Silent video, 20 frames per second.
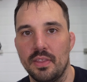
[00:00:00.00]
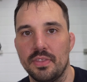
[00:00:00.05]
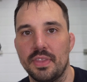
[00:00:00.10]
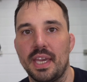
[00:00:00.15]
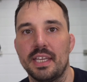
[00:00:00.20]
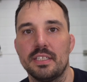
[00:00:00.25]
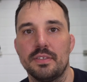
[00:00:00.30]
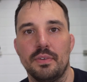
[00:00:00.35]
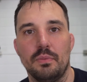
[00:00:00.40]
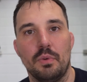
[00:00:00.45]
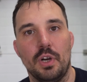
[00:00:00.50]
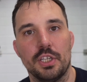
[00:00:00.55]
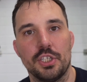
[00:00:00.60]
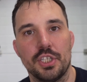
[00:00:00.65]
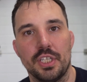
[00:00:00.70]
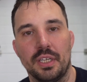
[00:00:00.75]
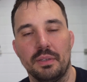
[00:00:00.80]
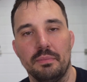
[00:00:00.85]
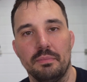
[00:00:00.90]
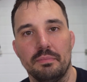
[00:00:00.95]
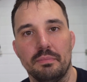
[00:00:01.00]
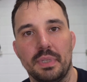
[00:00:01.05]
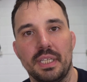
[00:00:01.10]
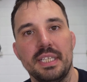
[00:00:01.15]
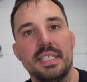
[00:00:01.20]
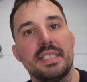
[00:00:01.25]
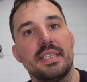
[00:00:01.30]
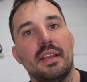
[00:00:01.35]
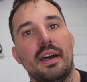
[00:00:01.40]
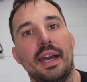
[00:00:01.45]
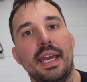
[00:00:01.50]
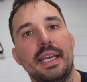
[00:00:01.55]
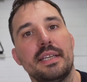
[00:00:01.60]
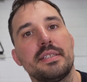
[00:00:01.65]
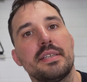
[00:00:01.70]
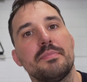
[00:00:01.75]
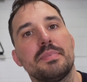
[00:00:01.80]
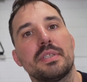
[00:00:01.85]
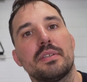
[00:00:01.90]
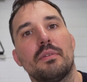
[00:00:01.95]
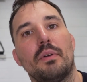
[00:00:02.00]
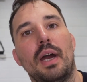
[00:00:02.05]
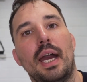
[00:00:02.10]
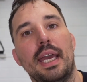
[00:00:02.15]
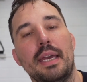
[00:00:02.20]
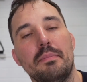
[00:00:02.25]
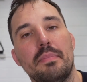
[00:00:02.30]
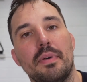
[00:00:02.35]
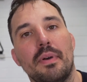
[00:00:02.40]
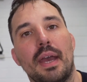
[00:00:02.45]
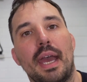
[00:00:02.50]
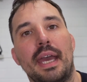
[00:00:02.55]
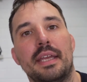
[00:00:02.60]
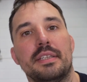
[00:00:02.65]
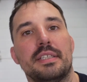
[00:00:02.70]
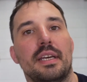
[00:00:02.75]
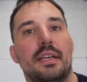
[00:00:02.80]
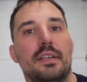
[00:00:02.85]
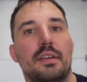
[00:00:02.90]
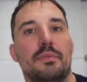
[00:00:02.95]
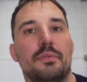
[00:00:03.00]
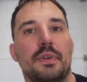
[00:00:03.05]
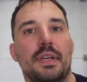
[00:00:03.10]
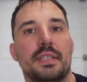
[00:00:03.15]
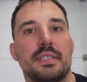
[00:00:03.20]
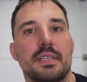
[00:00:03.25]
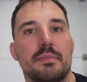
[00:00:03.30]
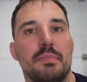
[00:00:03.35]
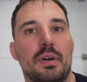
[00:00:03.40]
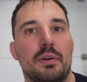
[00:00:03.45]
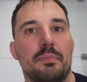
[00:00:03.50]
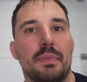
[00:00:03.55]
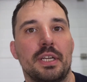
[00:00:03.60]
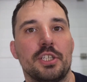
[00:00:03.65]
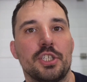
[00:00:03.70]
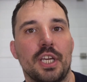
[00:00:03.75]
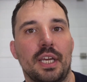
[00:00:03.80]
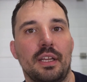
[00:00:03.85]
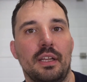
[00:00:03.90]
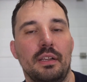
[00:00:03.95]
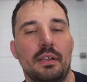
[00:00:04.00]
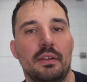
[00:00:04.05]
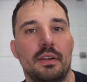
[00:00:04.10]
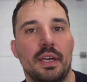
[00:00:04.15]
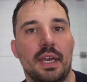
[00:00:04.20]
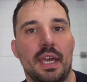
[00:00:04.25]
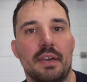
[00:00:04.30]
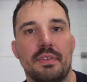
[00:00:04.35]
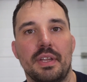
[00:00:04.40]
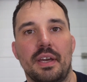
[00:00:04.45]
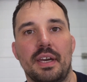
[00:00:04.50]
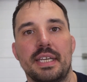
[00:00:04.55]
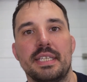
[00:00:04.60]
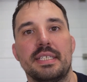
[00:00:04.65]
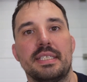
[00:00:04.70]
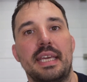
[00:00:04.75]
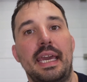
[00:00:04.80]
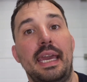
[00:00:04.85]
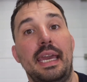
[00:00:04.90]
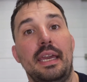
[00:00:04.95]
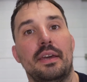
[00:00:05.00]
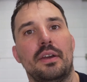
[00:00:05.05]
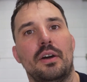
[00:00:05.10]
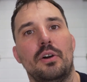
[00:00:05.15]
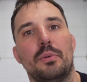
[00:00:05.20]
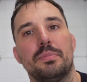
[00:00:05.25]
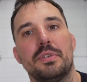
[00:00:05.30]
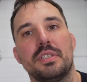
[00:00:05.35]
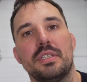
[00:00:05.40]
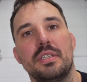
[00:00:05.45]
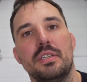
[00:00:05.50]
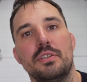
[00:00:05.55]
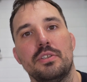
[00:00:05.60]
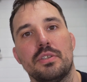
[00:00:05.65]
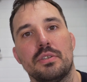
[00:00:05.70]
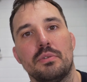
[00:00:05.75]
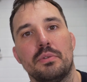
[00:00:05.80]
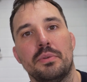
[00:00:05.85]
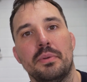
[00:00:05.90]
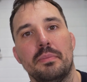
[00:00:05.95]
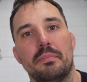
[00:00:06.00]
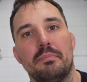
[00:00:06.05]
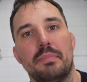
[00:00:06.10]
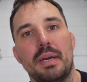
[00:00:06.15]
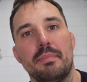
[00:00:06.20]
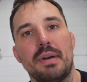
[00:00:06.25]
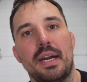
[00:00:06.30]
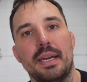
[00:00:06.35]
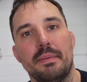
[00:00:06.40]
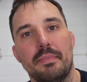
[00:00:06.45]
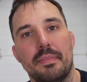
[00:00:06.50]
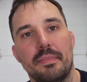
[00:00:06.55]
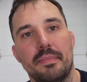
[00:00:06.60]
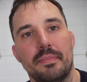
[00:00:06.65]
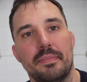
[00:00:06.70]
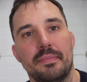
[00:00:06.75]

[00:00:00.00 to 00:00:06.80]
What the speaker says: Thanks for watching. Please like, subscribe, and tell your friends about my channel. Have a nice day, and I hope to see you soon. Bye bye.